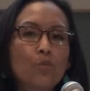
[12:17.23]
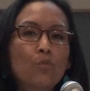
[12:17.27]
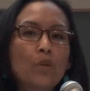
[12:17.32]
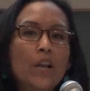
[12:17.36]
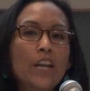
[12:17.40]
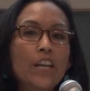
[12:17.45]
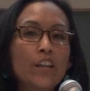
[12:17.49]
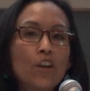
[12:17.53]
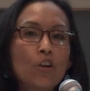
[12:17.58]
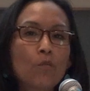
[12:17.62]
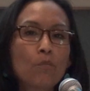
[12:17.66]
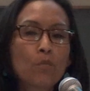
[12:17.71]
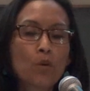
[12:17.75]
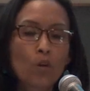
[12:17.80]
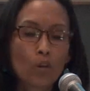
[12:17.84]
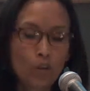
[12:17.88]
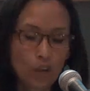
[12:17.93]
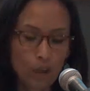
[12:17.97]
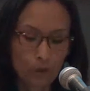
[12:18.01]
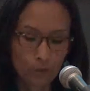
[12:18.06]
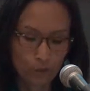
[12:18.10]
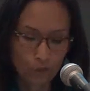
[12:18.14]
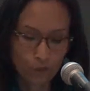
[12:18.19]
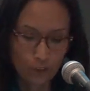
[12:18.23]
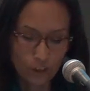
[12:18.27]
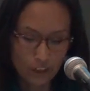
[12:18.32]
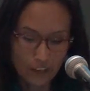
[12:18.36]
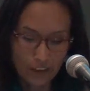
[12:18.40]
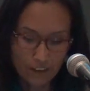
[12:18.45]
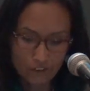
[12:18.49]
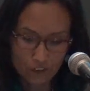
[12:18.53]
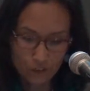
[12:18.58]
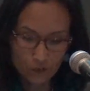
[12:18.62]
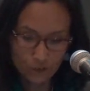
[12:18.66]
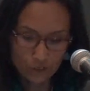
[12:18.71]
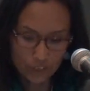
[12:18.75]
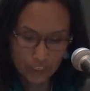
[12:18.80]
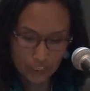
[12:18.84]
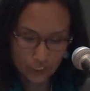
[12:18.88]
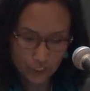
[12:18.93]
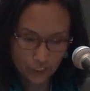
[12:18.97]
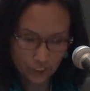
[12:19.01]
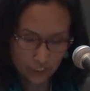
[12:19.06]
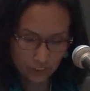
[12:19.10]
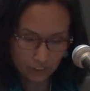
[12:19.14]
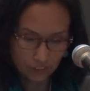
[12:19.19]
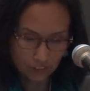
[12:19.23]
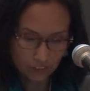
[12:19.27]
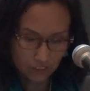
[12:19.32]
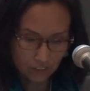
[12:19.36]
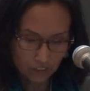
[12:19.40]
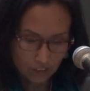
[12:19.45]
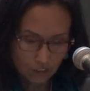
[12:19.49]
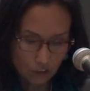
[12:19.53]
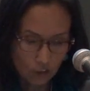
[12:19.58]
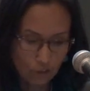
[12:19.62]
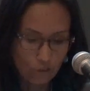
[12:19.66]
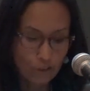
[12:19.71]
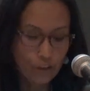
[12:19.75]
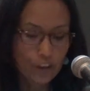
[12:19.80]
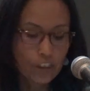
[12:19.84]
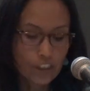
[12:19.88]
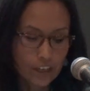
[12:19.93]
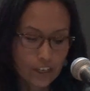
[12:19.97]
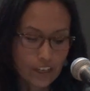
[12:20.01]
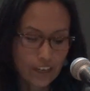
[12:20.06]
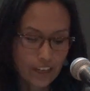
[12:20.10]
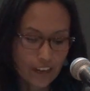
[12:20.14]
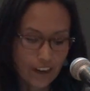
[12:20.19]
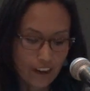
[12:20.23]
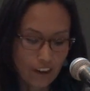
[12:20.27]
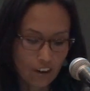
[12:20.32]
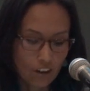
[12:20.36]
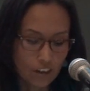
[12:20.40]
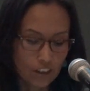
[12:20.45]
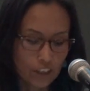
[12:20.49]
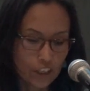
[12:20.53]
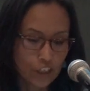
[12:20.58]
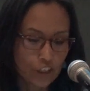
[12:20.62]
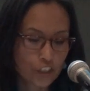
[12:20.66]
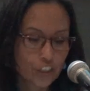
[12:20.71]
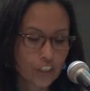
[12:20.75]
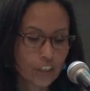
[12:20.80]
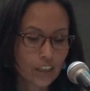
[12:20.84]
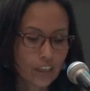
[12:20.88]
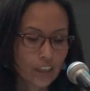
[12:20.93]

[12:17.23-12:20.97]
radio program for Navajo Nation, or for the Diné College,